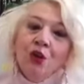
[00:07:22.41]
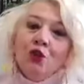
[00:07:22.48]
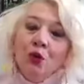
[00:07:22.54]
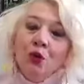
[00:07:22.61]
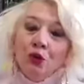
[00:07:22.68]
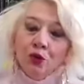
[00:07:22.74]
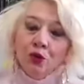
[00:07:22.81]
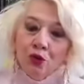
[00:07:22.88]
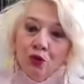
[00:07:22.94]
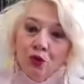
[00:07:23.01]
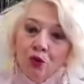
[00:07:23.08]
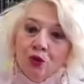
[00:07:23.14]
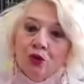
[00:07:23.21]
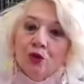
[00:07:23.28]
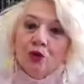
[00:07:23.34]
to
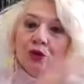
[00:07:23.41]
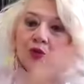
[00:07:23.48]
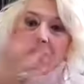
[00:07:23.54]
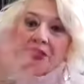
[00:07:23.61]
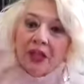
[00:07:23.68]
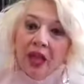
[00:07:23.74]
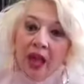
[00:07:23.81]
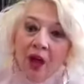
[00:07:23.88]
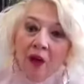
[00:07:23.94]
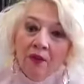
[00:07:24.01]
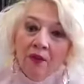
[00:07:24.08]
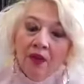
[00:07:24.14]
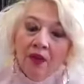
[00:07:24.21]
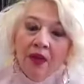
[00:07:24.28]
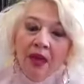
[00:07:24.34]
introduce herself